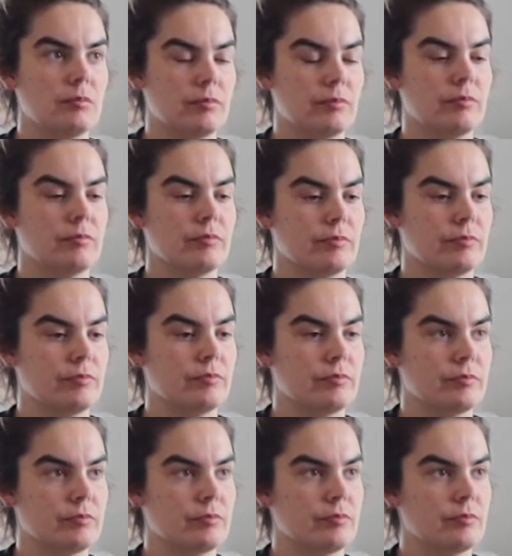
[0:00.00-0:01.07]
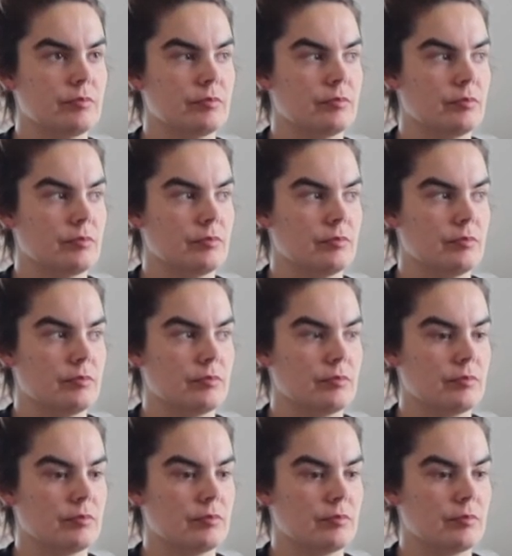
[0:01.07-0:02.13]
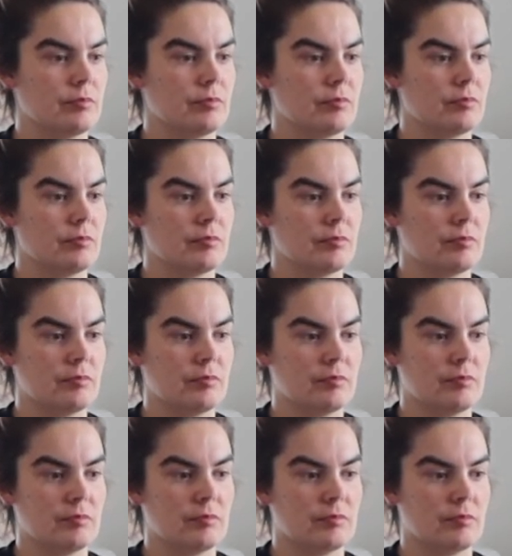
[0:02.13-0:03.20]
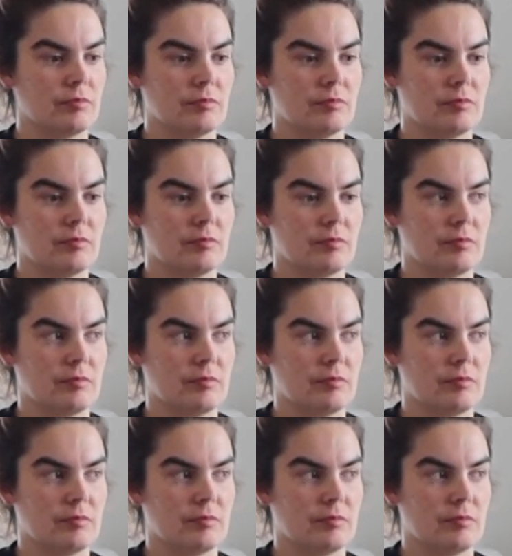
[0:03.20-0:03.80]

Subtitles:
This person isn't speaking.